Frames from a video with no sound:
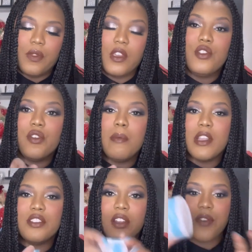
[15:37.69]
Could you
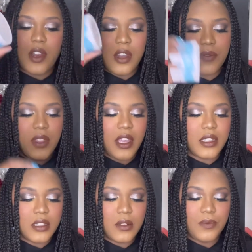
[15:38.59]
imagine if I love
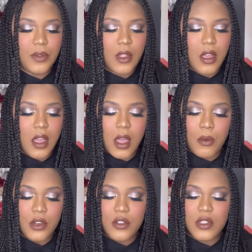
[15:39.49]
this? I
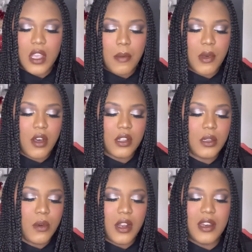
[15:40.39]
wouldn't use the Emma
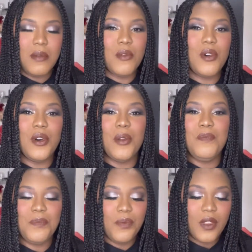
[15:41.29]
Hardie one anymore
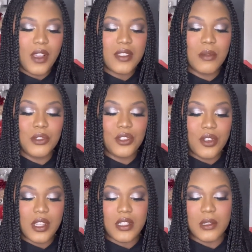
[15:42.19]
because I'm
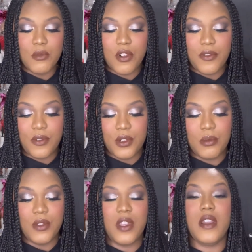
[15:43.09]
sure this is more
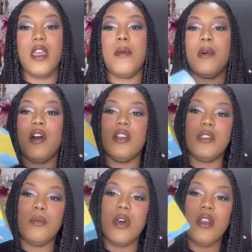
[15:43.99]
affordable than the Emma
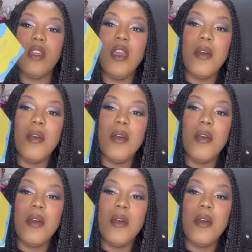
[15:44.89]
Hardie one.